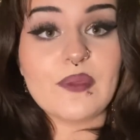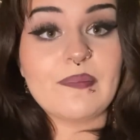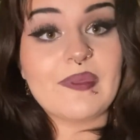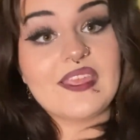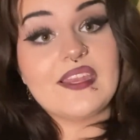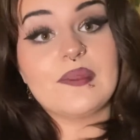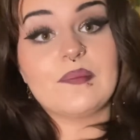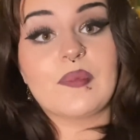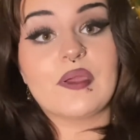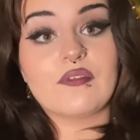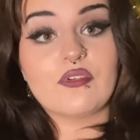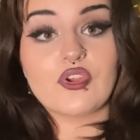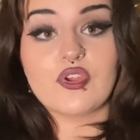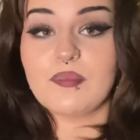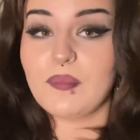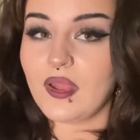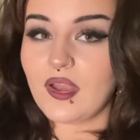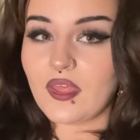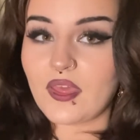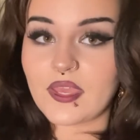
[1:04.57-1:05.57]
being in my
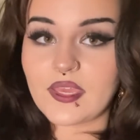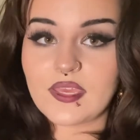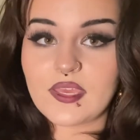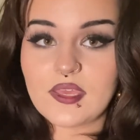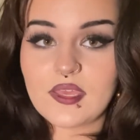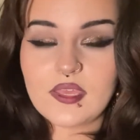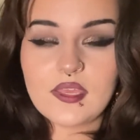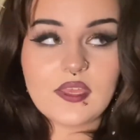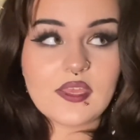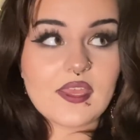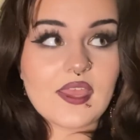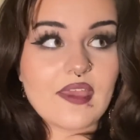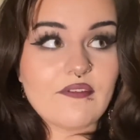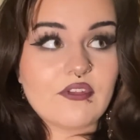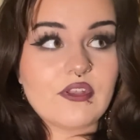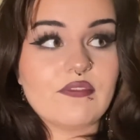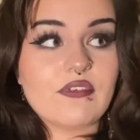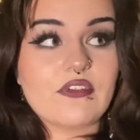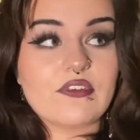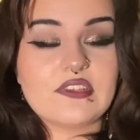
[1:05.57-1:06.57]
room. I like having
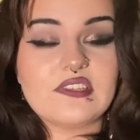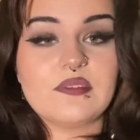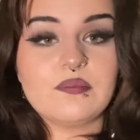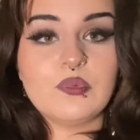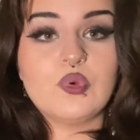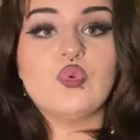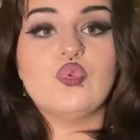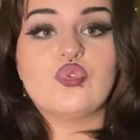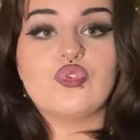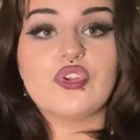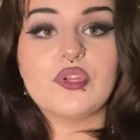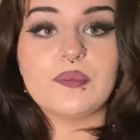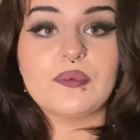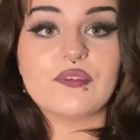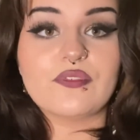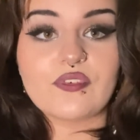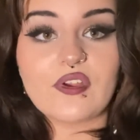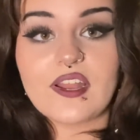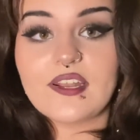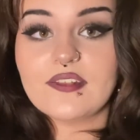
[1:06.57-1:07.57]
a very small group of
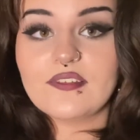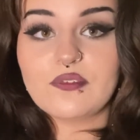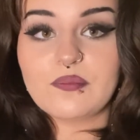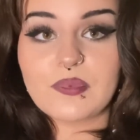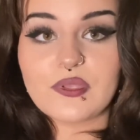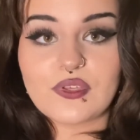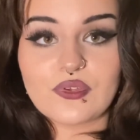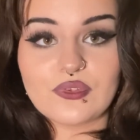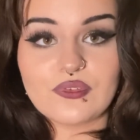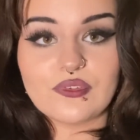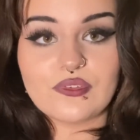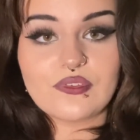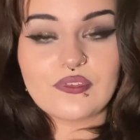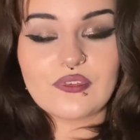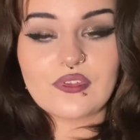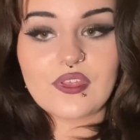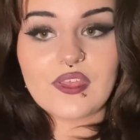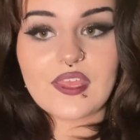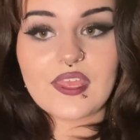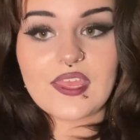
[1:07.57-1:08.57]
friends,
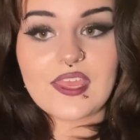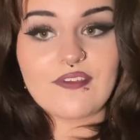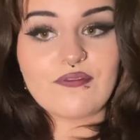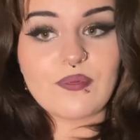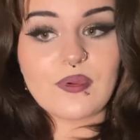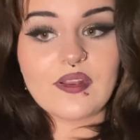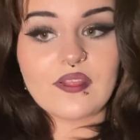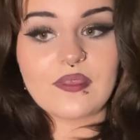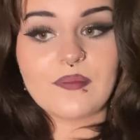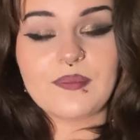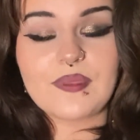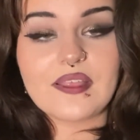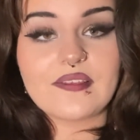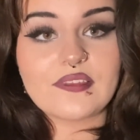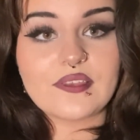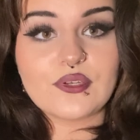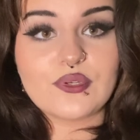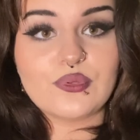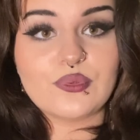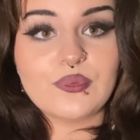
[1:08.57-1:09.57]
because if one of them gets
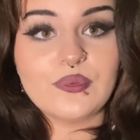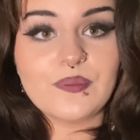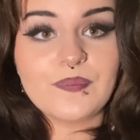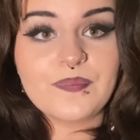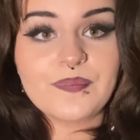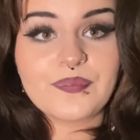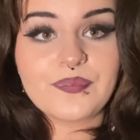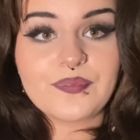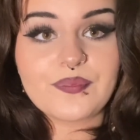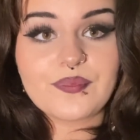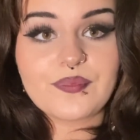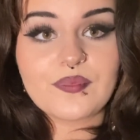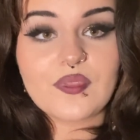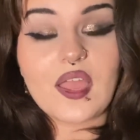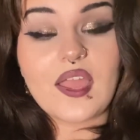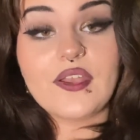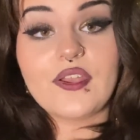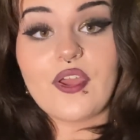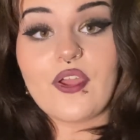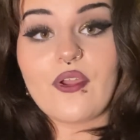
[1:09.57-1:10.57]
ill,
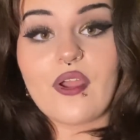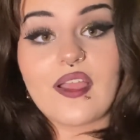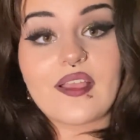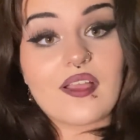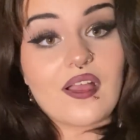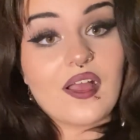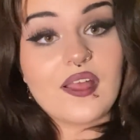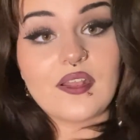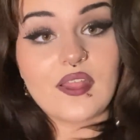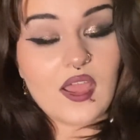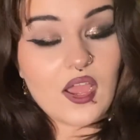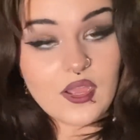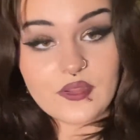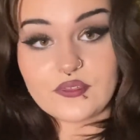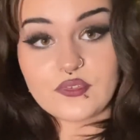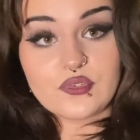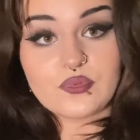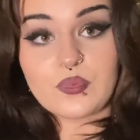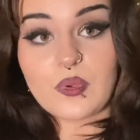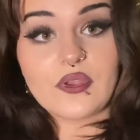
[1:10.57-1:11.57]
I know I
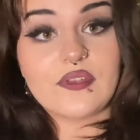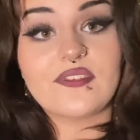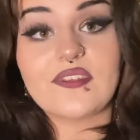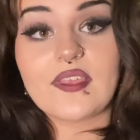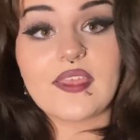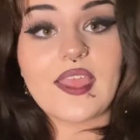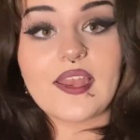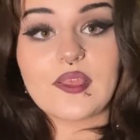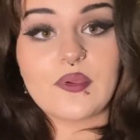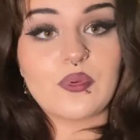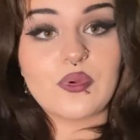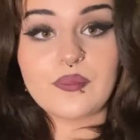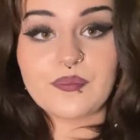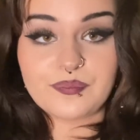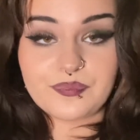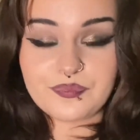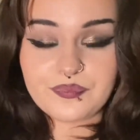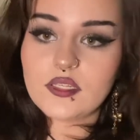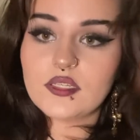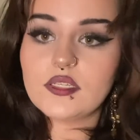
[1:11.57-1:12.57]
just won't see anyone.
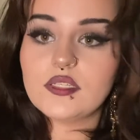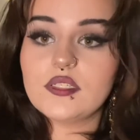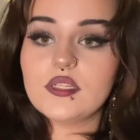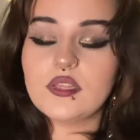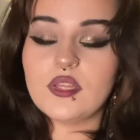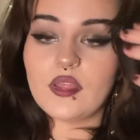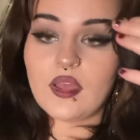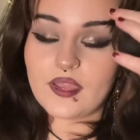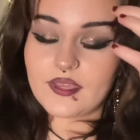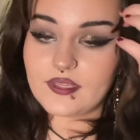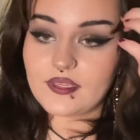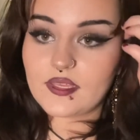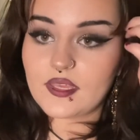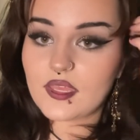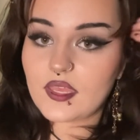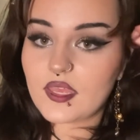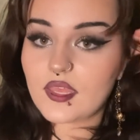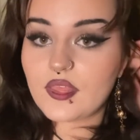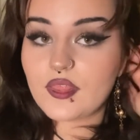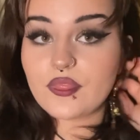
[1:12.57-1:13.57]
Like,
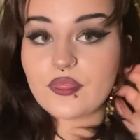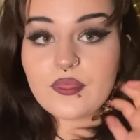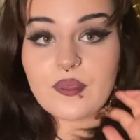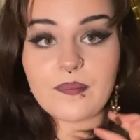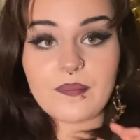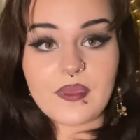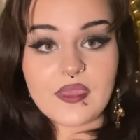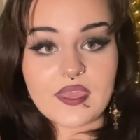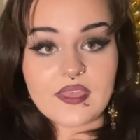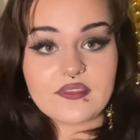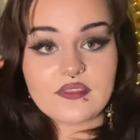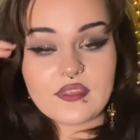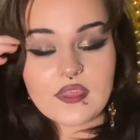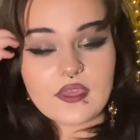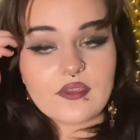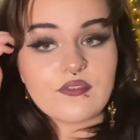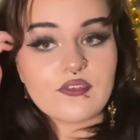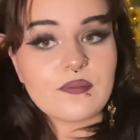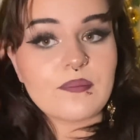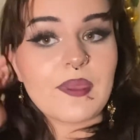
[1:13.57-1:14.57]
the biggest thing
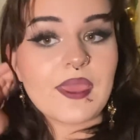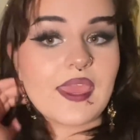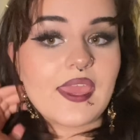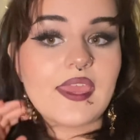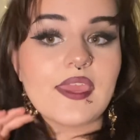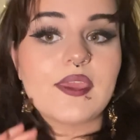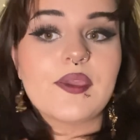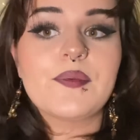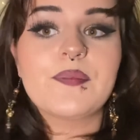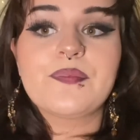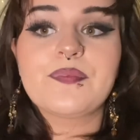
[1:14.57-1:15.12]
for me